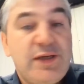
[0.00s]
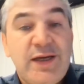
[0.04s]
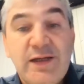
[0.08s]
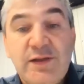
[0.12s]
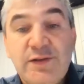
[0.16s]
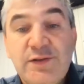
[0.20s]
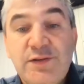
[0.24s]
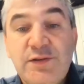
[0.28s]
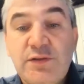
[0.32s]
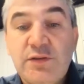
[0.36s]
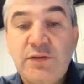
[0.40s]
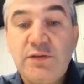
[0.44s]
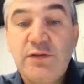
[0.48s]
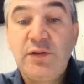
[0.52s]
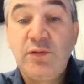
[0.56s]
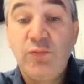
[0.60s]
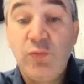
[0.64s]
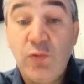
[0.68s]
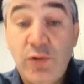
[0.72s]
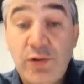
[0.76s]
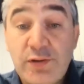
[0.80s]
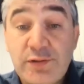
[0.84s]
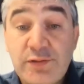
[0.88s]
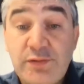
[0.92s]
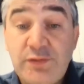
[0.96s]
hence the
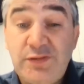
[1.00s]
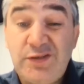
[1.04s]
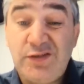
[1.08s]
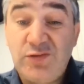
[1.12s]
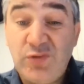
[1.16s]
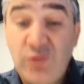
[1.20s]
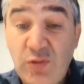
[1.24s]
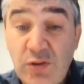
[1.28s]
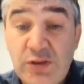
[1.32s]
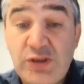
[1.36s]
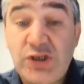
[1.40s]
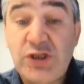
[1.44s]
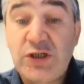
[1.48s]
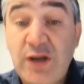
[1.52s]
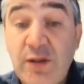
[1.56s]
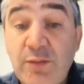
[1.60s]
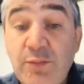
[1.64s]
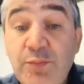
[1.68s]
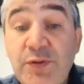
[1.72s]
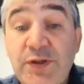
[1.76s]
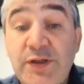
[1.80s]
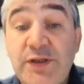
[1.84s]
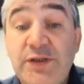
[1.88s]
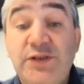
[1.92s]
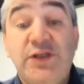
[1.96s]
word, technology
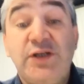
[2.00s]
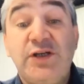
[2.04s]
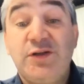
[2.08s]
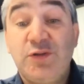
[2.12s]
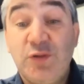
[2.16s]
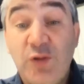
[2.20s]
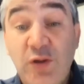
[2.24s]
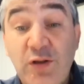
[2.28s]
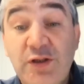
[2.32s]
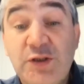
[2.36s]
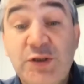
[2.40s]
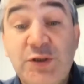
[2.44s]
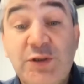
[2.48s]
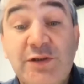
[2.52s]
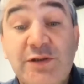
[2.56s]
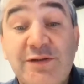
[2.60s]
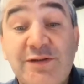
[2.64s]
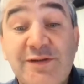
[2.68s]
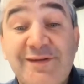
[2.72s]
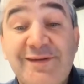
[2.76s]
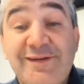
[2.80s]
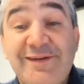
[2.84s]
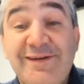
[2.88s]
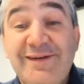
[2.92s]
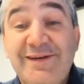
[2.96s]
company, technology.
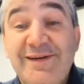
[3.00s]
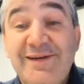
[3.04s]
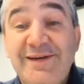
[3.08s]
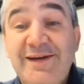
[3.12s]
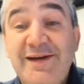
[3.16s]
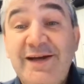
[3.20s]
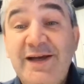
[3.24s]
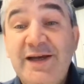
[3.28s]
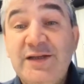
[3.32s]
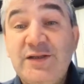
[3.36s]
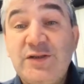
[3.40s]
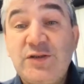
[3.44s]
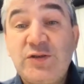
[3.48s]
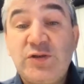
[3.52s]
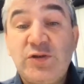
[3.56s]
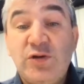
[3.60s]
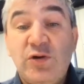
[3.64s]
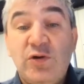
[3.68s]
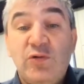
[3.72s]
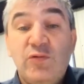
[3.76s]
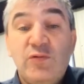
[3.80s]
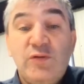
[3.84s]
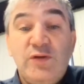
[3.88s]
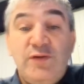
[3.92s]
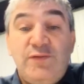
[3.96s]
And so
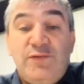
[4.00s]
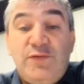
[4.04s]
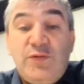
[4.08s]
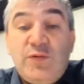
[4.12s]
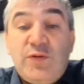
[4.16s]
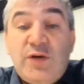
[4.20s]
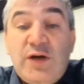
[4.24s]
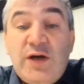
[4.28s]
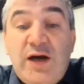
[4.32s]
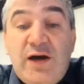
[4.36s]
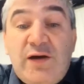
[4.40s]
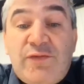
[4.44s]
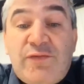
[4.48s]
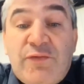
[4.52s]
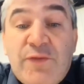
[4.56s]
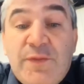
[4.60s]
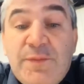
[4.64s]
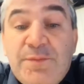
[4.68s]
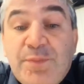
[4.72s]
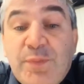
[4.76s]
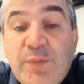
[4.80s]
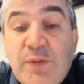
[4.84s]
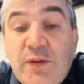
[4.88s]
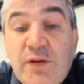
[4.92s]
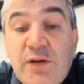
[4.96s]
if you
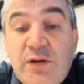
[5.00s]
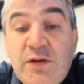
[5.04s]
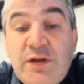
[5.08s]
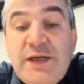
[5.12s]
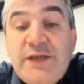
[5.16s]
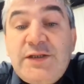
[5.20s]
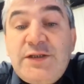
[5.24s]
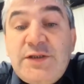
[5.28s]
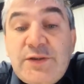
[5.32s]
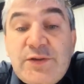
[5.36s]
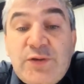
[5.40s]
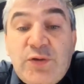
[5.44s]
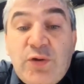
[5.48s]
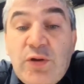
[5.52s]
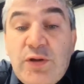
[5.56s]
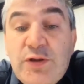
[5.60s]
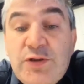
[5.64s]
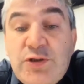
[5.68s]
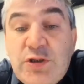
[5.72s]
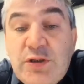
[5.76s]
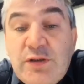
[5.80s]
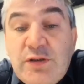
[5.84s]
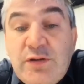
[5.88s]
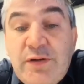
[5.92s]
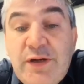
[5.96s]
have great
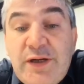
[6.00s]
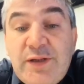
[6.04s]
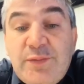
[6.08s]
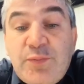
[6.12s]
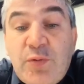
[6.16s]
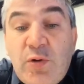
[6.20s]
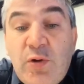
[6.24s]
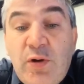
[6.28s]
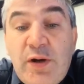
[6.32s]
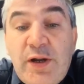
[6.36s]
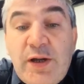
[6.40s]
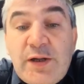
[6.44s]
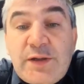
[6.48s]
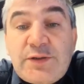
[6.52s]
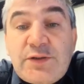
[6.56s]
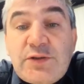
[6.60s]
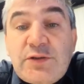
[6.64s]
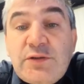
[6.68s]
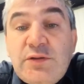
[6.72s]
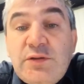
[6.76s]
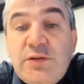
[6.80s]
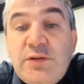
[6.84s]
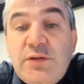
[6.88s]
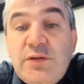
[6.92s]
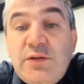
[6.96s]
technology and great
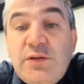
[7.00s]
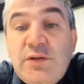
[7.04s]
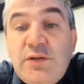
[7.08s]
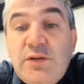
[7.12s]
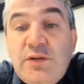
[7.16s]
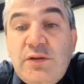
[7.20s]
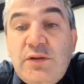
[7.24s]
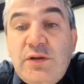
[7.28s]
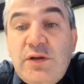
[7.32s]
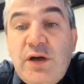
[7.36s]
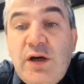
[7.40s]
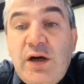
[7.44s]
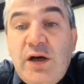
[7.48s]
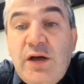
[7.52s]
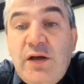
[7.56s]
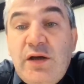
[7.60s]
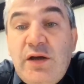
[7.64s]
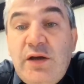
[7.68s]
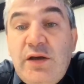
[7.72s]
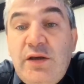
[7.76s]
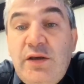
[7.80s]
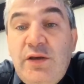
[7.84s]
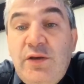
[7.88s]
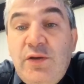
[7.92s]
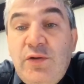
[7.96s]
products,
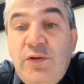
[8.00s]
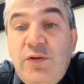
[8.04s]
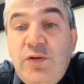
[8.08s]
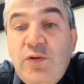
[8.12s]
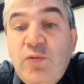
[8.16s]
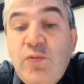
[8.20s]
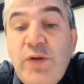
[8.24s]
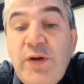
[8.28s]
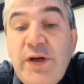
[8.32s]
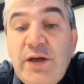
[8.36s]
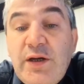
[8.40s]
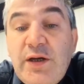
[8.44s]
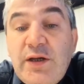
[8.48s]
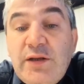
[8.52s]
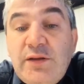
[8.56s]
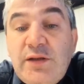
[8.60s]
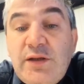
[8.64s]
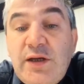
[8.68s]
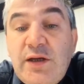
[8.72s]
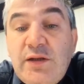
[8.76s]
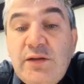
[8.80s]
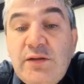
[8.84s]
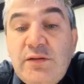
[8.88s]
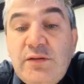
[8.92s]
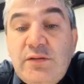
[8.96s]
you win.
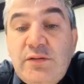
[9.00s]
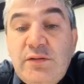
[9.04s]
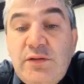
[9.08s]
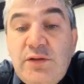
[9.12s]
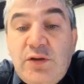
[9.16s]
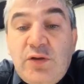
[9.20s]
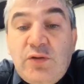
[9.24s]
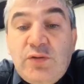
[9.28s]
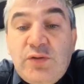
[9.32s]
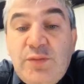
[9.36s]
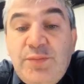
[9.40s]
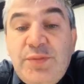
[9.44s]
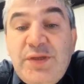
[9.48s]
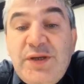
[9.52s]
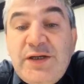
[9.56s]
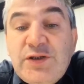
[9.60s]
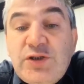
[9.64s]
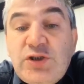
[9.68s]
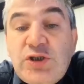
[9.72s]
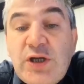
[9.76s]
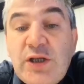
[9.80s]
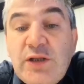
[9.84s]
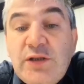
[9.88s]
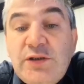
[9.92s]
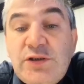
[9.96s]
And you know, the
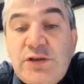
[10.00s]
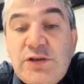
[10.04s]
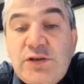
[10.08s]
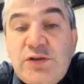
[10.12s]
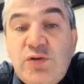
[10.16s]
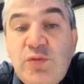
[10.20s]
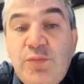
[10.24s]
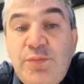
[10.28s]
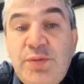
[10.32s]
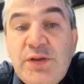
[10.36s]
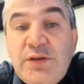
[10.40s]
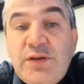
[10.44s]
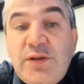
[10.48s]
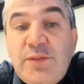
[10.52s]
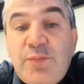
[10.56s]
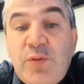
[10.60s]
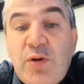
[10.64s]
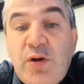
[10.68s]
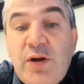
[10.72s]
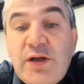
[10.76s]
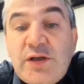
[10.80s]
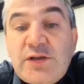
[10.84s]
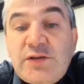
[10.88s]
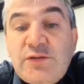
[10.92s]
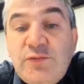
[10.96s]
biggest challenge is to build the
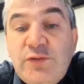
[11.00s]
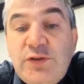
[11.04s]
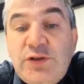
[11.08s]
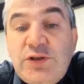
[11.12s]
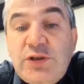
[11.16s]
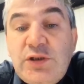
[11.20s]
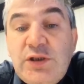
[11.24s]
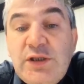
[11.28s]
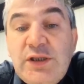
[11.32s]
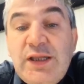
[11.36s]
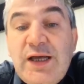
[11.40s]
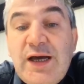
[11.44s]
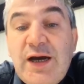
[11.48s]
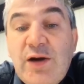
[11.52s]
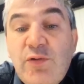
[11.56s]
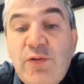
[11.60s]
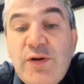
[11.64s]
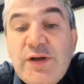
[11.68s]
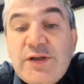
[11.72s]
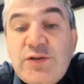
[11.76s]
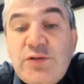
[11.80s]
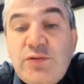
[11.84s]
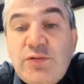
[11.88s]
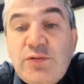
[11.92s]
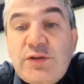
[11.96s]
products which allow
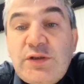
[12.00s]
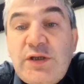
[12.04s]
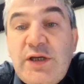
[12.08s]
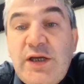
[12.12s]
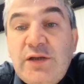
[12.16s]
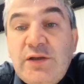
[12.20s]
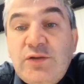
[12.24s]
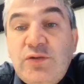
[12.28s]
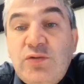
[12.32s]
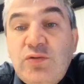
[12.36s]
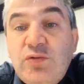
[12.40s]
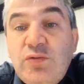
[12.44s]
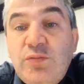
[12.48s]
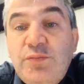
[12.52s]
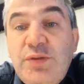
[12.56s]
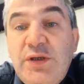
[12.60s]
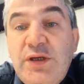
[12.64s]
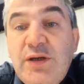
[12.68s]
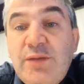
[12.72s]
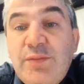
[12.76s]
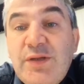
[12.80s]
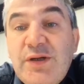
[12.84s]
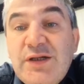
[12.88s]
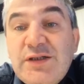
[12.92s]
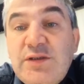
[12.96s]
us to scale to be
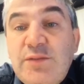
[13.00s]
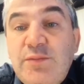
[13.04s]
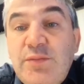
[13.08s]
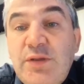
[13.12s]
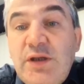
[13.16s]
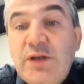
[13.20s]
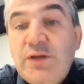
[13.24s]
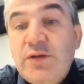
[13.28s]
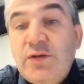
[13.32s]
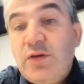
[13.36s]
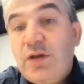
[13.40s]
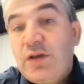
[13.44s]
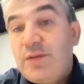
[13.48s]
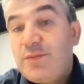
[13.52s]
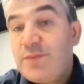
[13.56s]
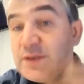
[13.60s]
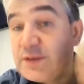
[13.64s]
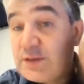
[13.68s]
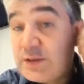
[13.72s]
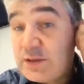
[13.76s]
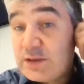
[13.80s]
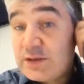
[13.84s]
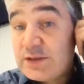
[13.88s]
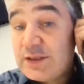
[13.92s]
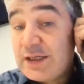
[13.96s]
a multi-billion dollar
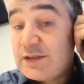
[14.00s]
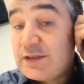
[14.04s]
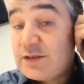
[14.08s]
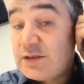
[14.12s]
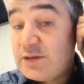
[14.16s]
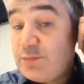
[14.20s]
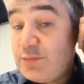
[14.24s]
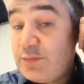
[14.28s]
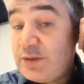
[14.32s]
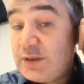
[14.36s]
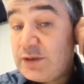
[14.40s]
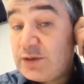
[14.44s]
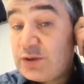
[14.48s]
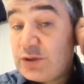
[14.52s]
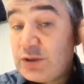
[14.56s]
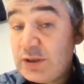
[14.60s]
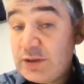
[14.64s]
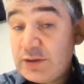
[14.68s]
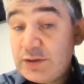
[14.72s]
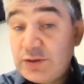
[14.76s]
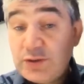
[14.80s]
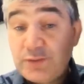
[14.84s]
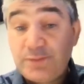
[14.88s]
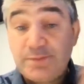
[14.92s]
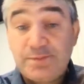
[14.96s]
business. That's the biggest
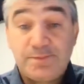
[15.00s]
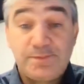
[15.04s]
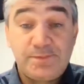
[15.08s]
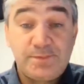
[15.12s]
challenge.